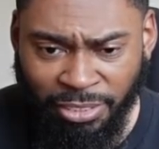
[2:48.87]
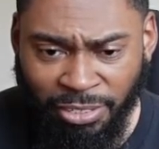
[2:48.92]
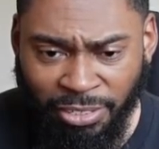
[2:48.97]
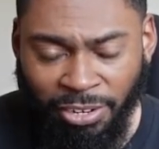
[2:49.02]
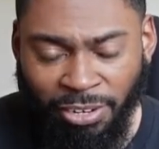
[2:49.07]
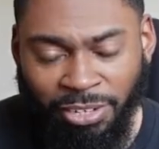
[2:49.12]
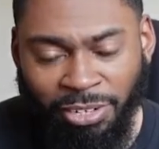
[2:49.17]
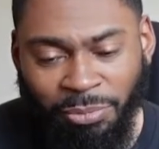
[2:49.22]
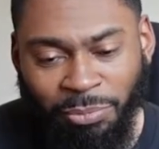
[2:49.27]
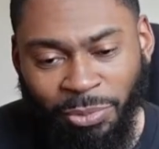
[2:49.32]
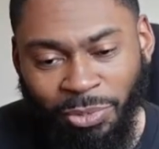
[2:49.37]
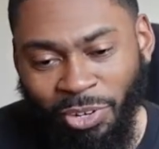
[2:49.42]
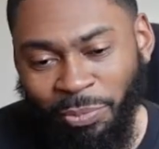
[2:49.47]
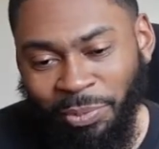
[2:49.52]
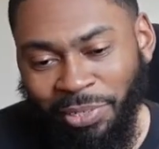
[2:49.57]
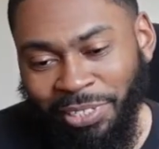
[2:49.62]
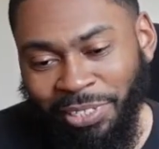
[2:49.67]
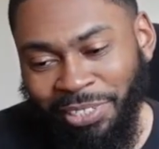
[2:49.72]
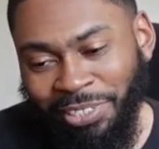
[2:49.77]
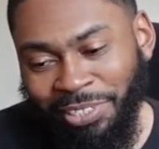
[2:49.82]
Oh, come on,
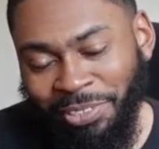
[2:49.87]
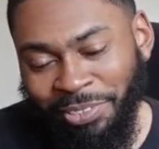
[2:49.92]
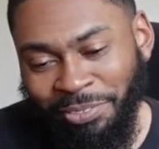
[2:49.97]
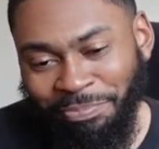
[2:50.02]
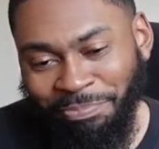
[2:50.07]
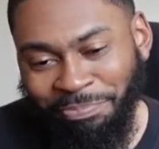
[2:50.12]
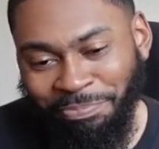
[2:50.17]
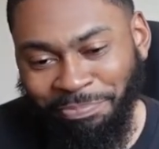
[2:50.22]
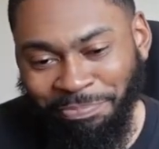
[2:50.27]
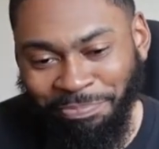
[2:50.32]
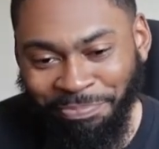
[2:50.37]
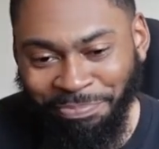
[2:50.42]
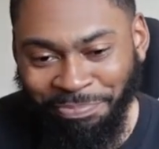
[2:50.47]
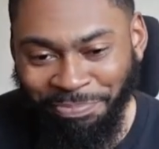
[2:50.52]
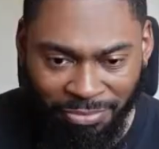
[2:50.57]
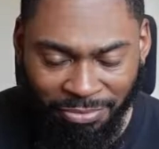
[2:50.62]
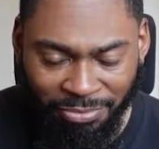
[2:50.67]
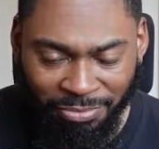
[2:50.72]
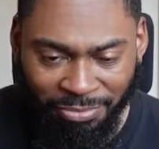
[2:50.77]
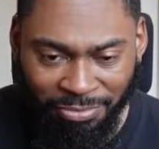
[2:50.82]
man.
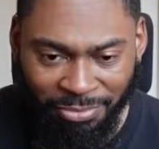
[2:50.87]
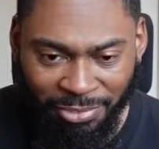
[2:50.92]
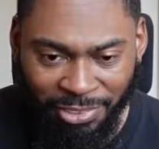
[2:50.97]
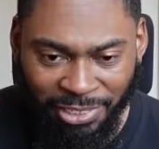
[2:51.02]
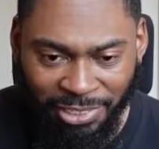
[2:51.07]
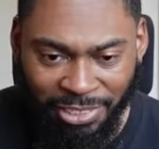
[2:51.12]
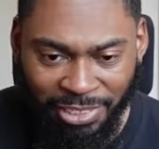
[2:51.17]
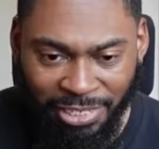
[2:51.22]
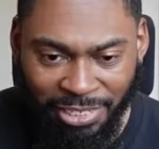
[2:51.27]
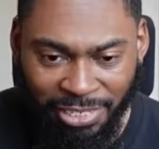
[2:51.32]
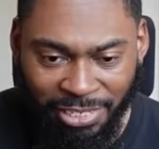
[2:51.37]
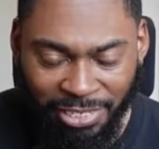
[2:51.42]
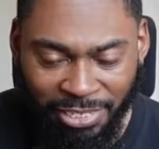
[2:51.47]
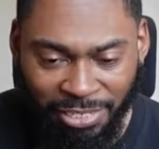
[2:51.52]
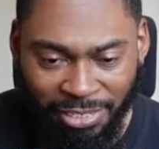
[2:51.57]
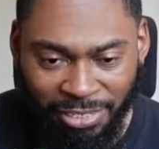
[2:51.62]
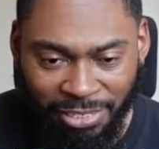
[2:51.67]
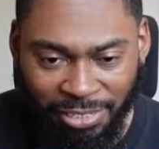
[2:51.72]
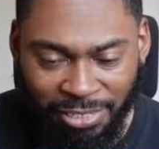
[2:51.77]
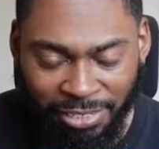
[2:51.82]
Mm
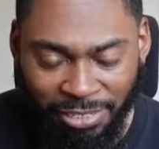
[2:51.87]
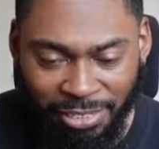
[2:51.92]
-hmm.